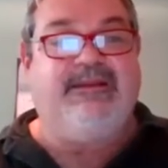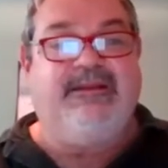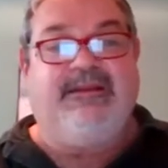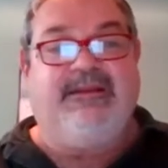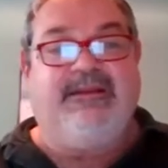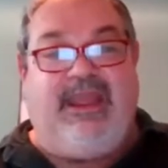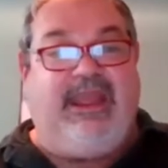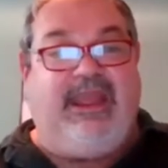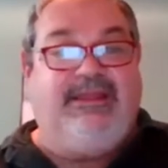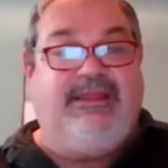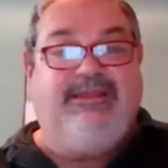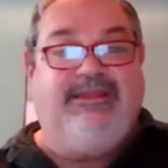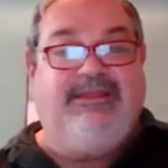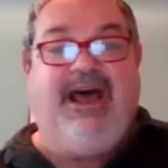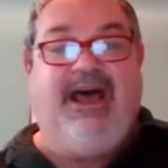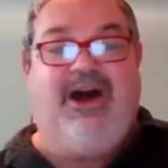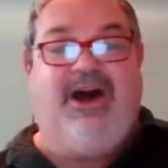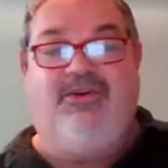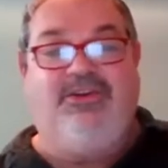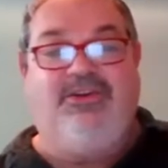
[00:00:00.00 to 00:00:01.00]
And
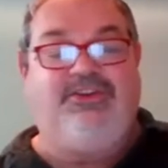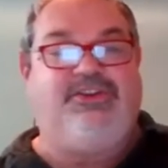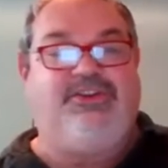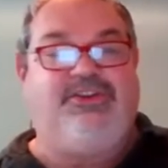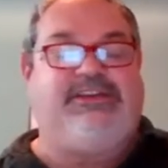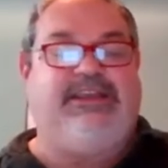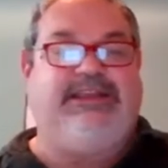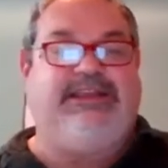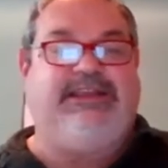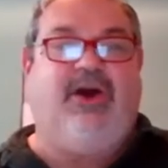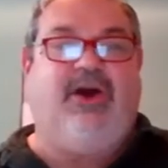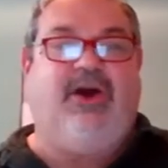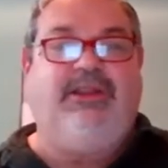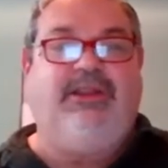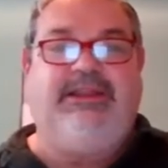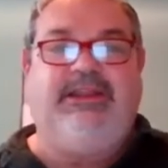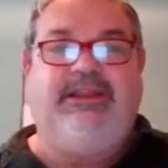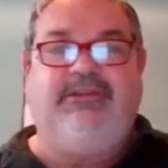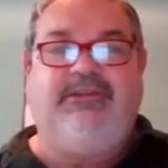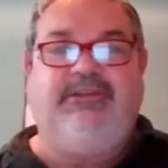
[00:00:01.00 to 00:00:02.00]
now you see the
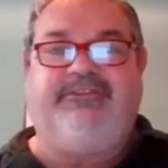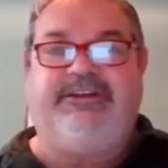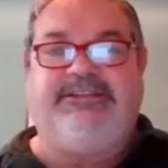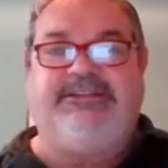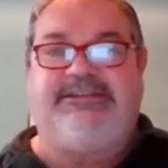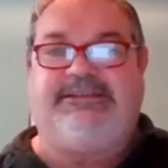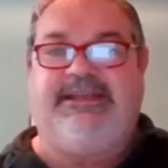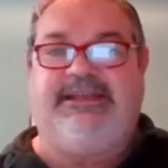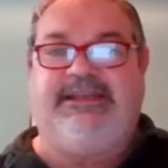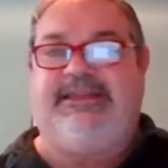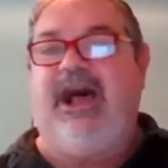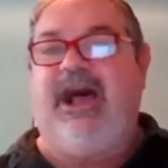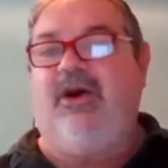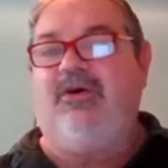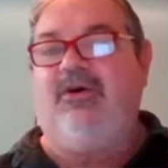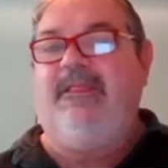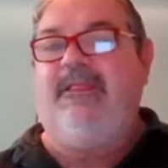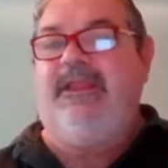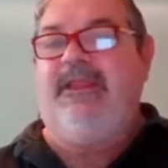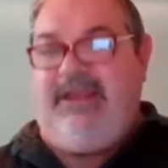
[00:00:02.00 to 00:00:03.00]
only difference is that
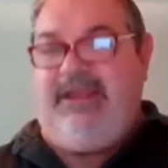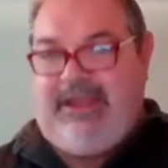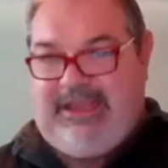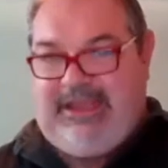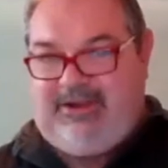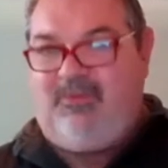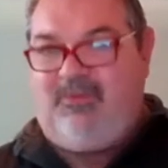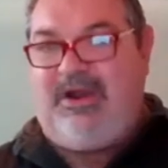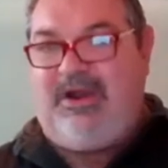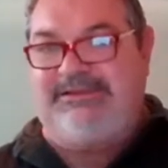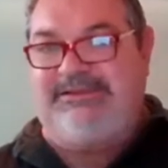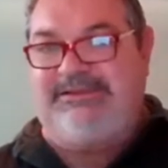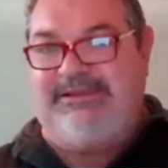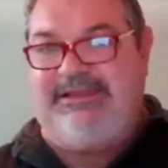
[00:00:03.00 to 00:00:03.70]
now once